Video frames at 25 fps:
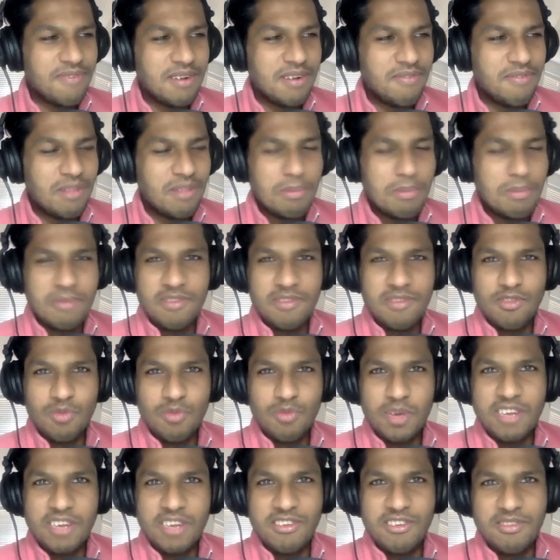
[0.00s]
a flip of the
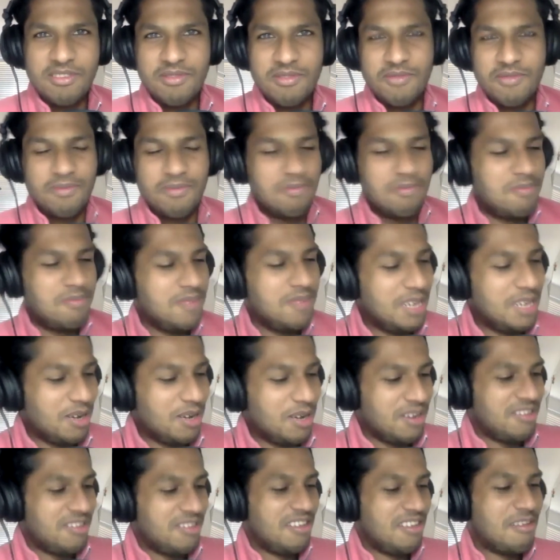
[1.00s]
switch you
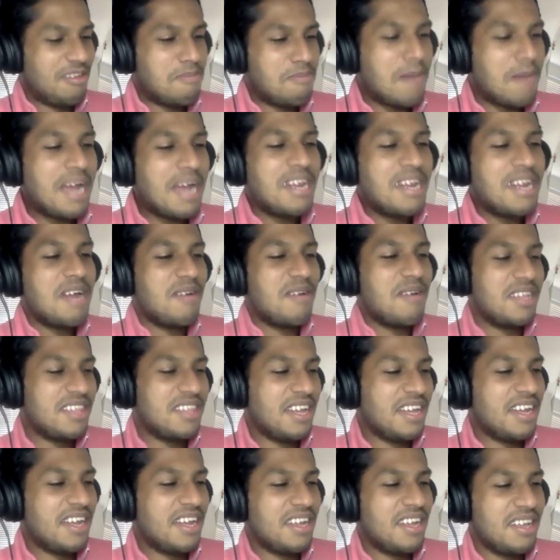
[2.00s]
know it's a binary
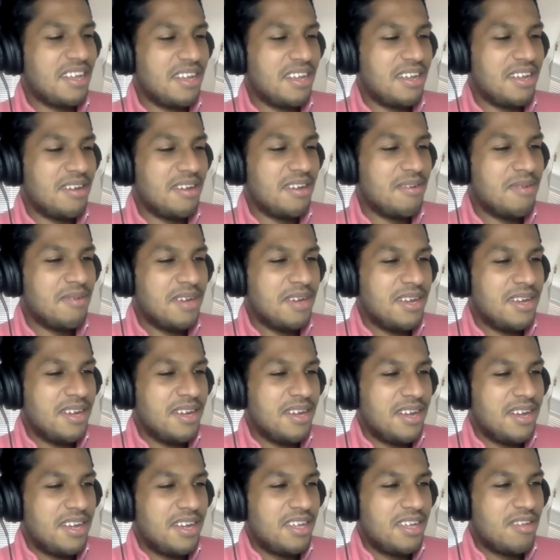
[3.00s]
thing you
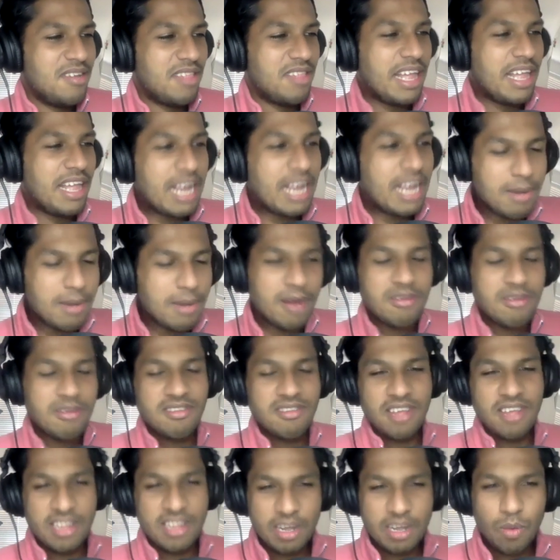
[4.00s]
you think about
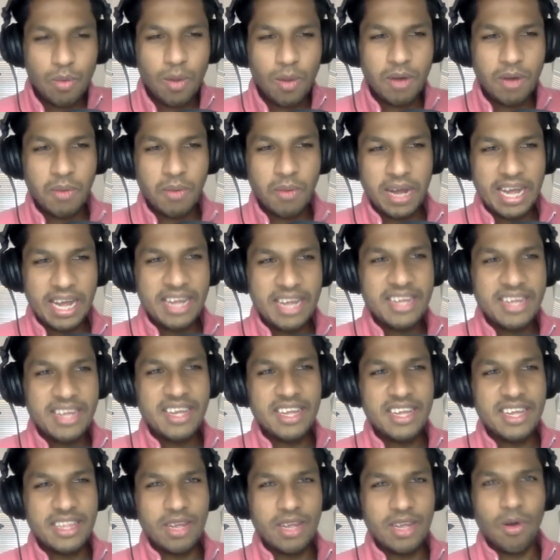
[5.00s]
selling one
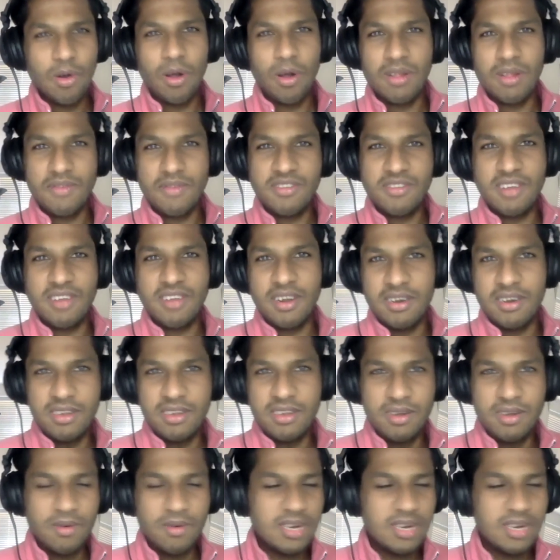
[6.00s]
way and then all of a sudden your